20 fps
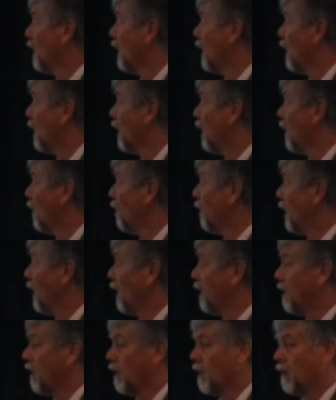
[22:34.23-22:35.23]

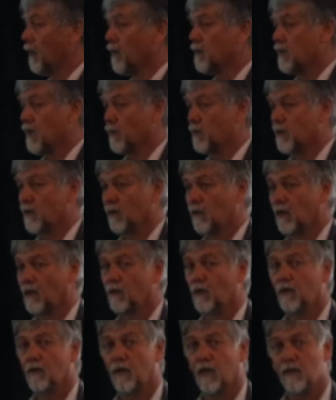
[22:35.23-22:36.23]
And then subsequently
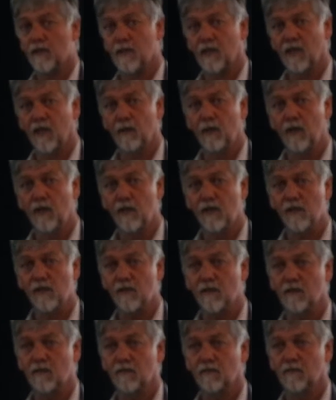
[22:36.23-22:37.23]
we were asked to come in and
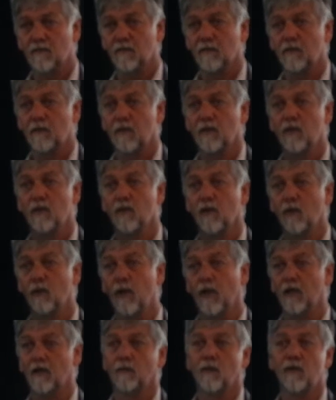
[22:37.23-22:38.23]
just do a
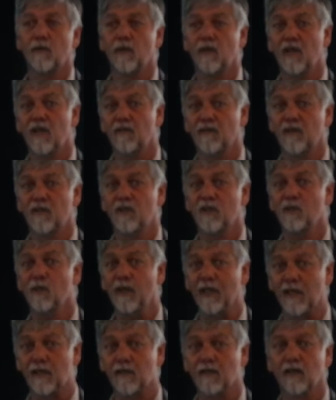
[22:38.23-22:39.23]
quick, we were there for 2
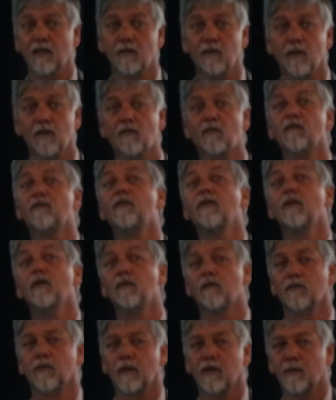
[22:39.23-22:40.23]
weeks to do a
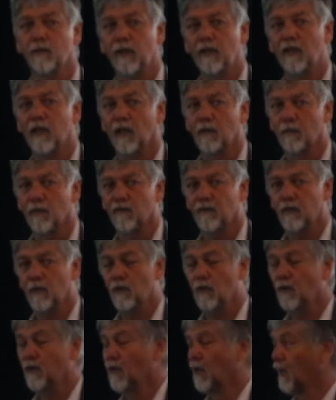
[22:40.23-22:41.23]
review of what had been done
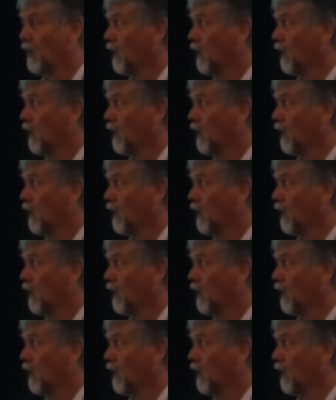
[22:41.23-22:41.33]
before,